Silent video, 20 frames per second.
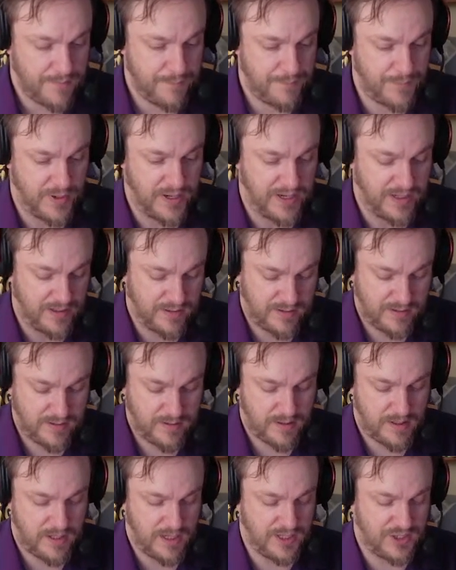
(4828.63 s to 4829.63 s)
But
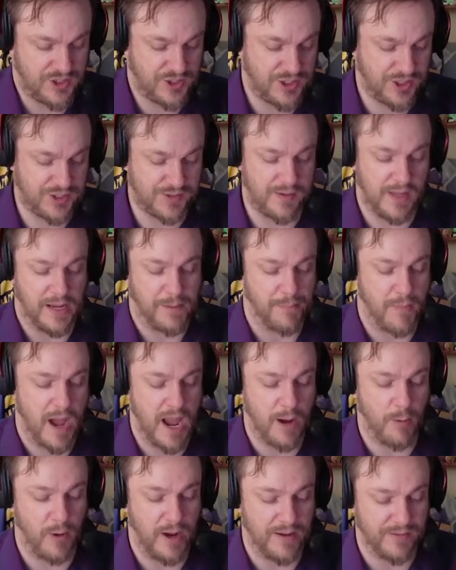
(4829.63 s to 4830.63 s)
it's just like
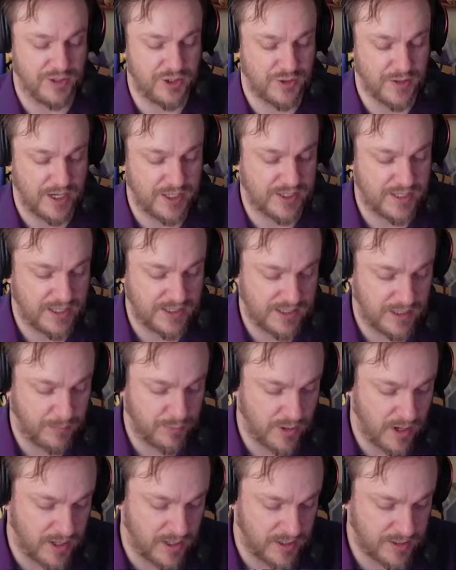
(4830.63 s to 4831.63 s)
my way of stress testing
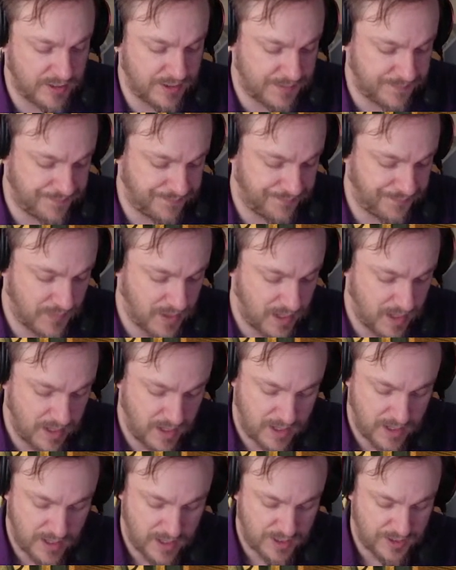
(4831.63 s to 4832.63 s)
product.
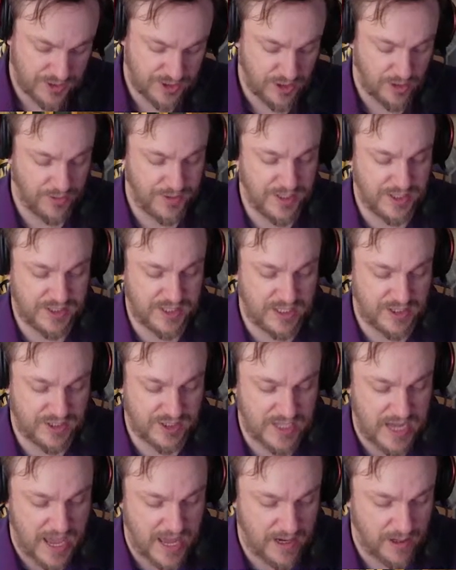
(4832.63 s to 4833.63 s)
So this had
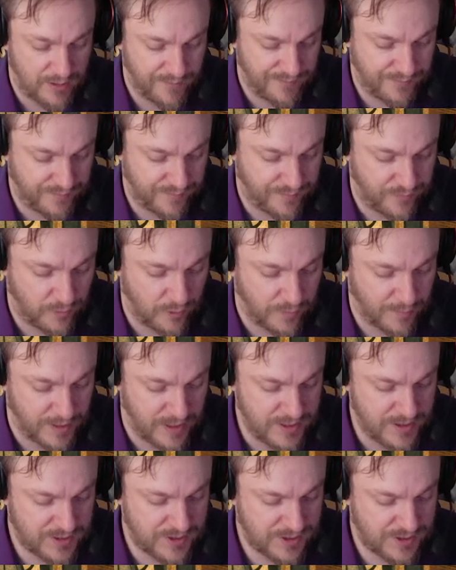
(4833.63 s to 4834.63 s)
sat out for 4
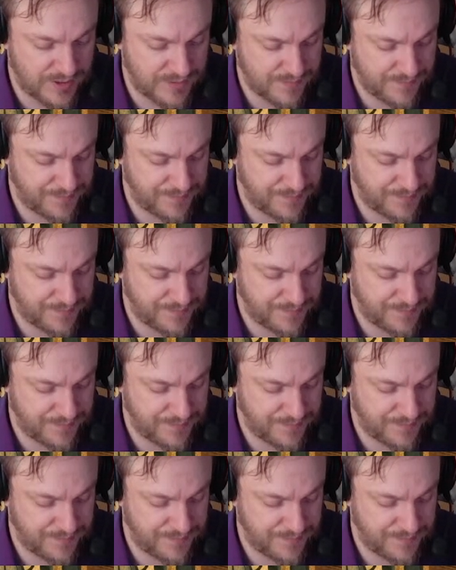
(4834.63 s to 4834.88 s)
months,